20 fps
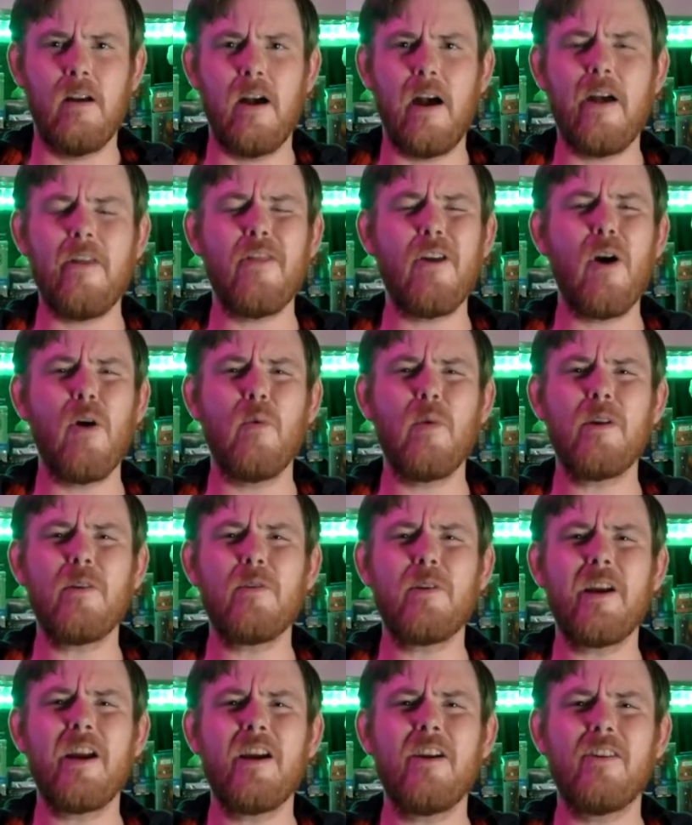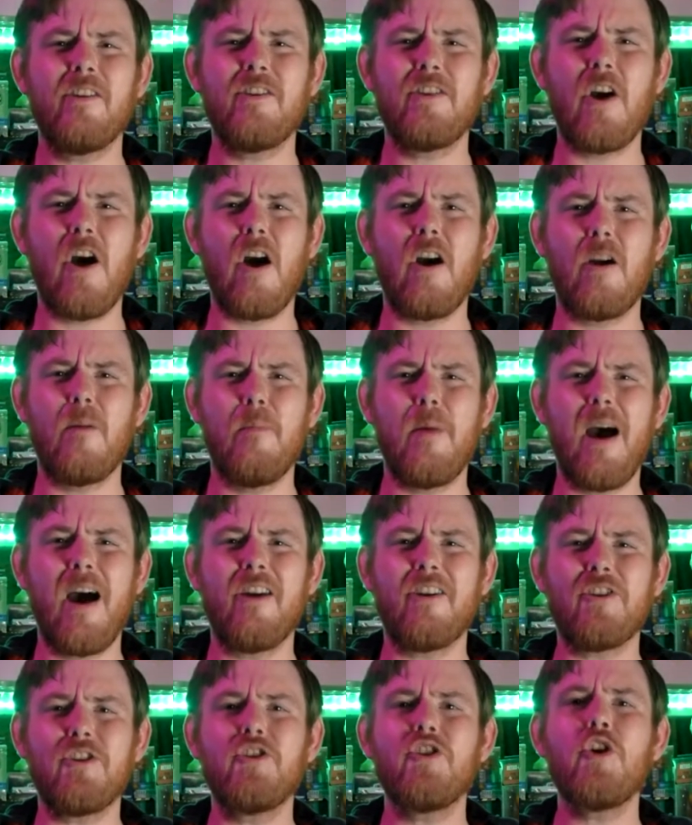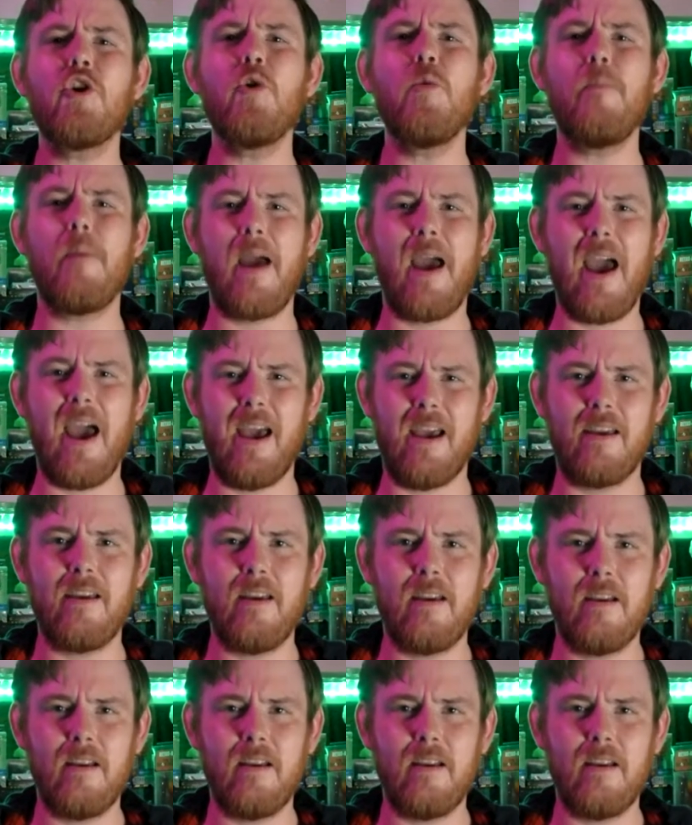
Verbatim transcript: I thought we were here to talk about a two-pack.